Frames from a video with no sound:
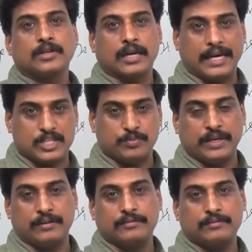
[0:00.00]
Catch
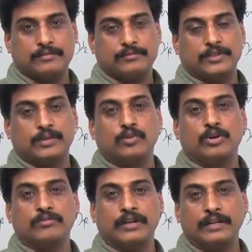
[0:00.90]
me for
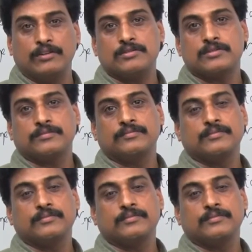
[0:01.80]
more videos.